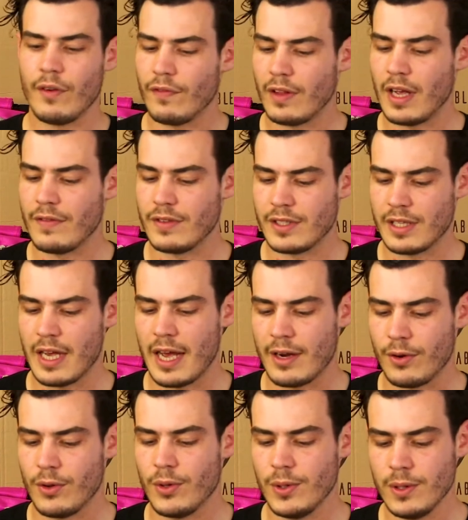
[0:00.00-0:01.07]
flavors at
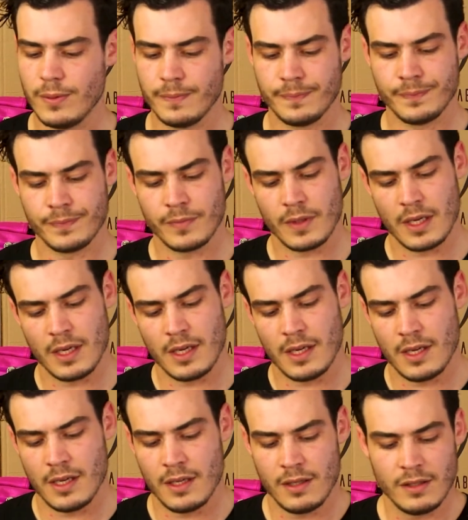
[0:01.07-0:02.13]
all.
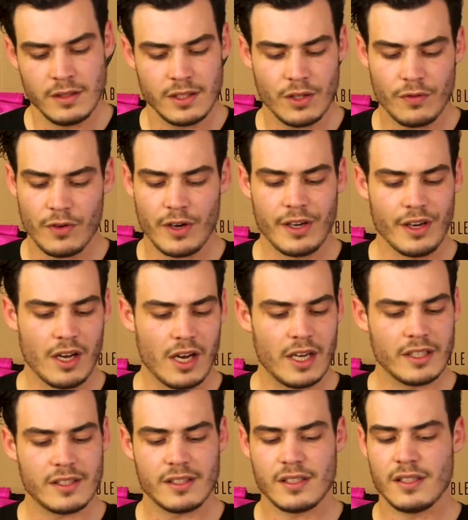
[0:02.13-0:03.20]
Still very
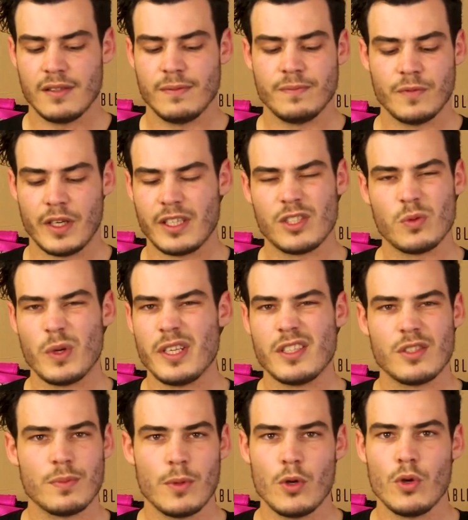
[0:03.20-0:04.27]
nice, like sweet,
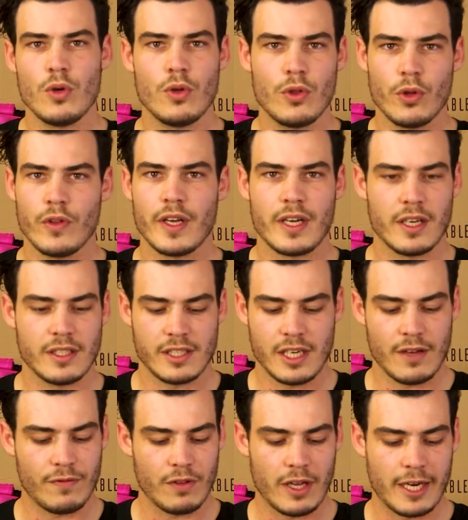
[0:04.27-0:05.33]
smooth, all that kind of
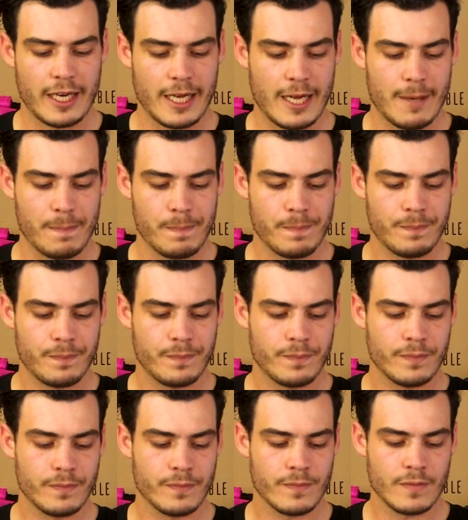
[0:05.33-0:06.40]
stuff. Like, I
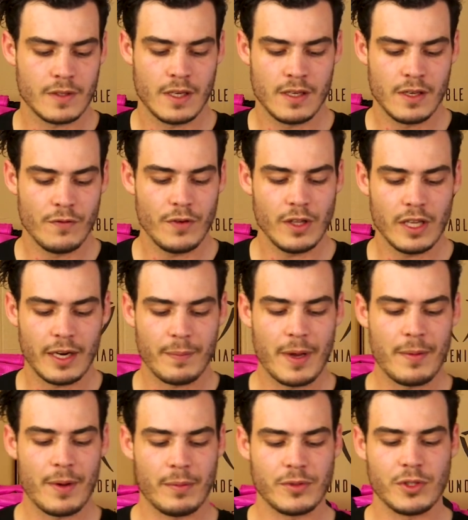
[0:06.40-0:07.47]
feel like
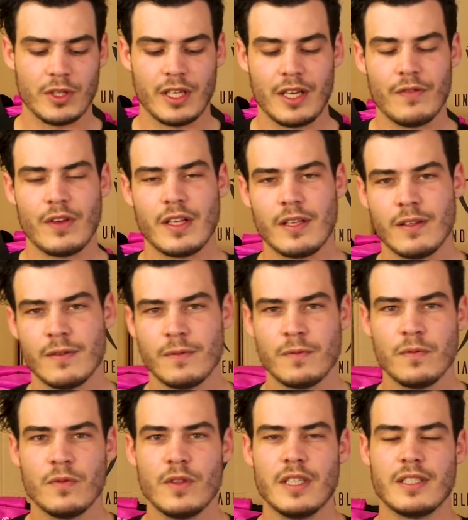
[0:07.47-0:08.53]
maybe I'm sort of giving
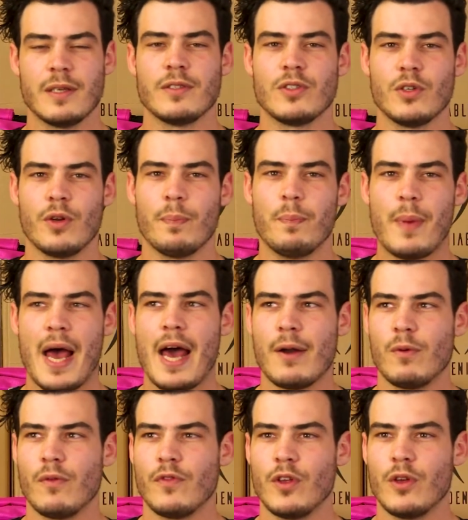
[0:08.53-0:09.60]
this a sort of bad
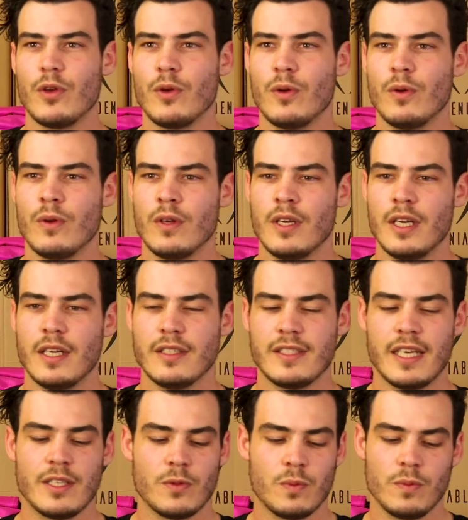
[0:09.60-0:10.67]
review in a
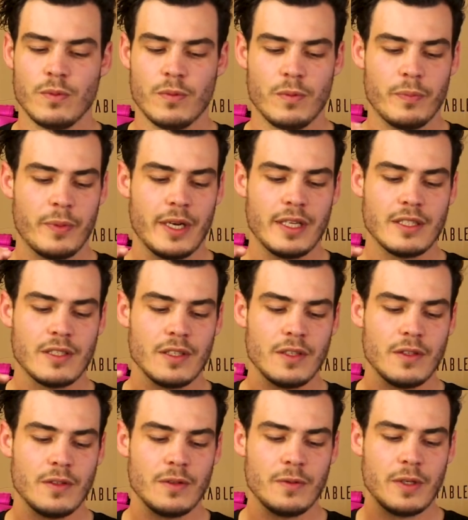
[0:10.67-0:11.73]
sense, but
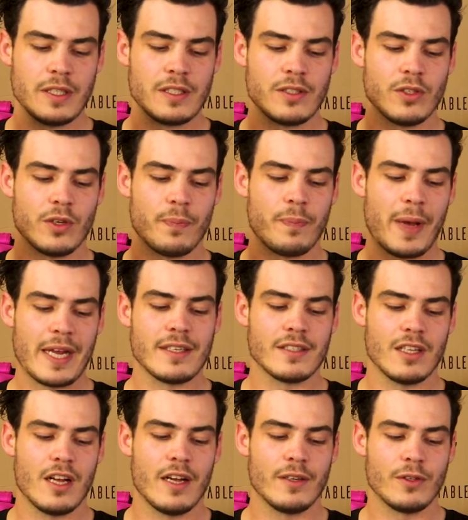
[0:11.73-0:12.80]
it's sort of
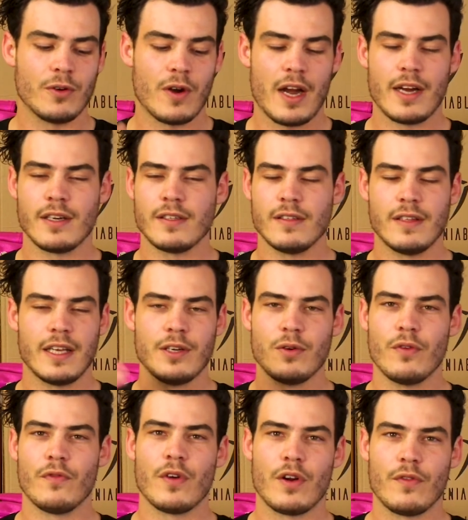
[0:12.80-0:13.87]
baseline Crankt. They do
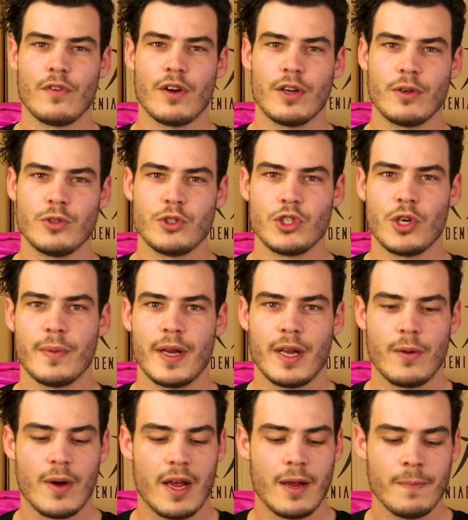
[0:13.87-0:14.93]
a very, very good job
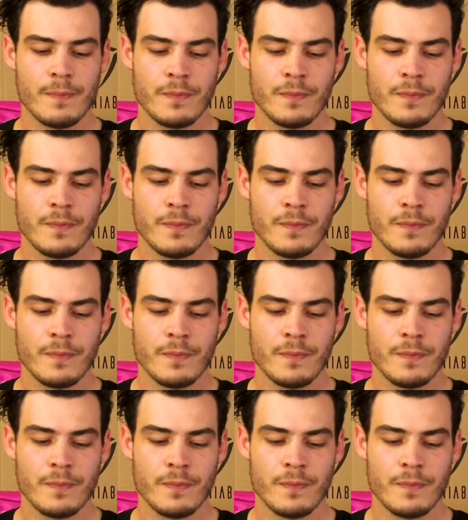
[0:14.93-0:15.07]
anyway.